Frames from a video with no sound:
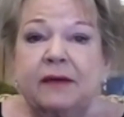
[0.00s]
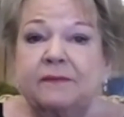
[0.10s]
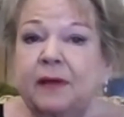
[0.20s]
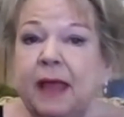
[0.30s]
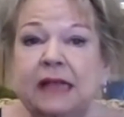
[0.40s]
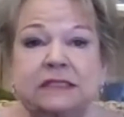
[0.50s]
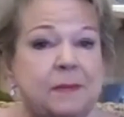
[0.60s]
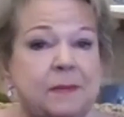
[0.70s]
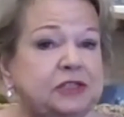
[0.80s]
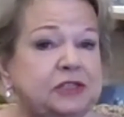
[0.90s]
As I
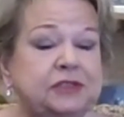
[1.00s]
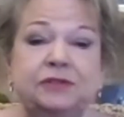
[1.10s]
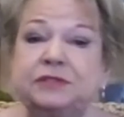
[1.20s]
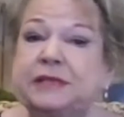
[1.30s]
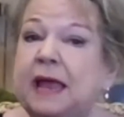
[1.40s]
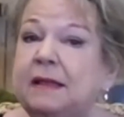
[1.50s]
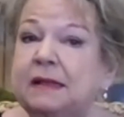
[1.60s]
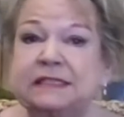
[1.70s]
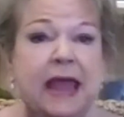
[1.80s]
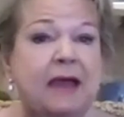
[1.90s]
mentioned Tuesday,
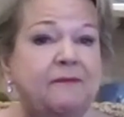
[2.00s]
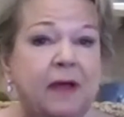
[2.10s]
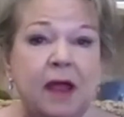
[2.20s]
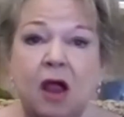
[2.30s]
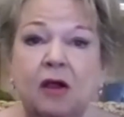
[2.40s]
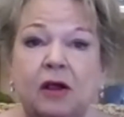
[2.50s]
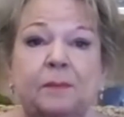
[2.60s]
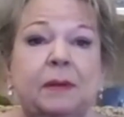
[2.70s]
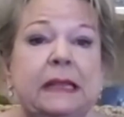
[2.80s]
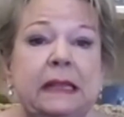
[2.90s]
staff are
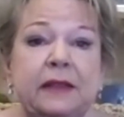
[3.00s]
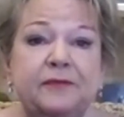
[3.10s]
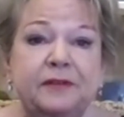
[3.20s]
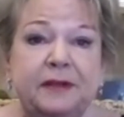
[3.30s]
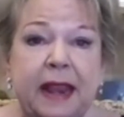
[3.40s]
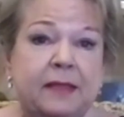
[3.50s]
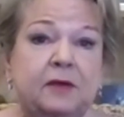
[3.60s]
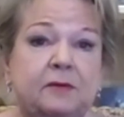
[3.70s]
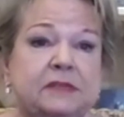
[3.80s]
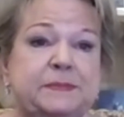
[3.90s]
completely different today in their
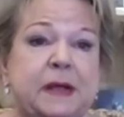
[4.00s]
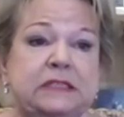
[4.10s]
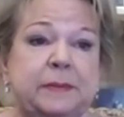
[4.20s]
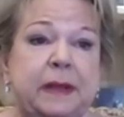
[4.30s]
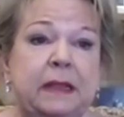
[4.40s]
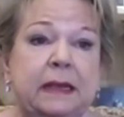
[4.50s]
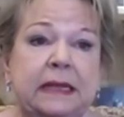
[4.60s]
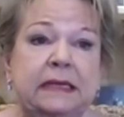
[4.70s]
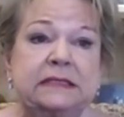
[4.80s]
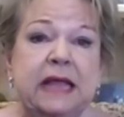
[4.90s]
responsibilities.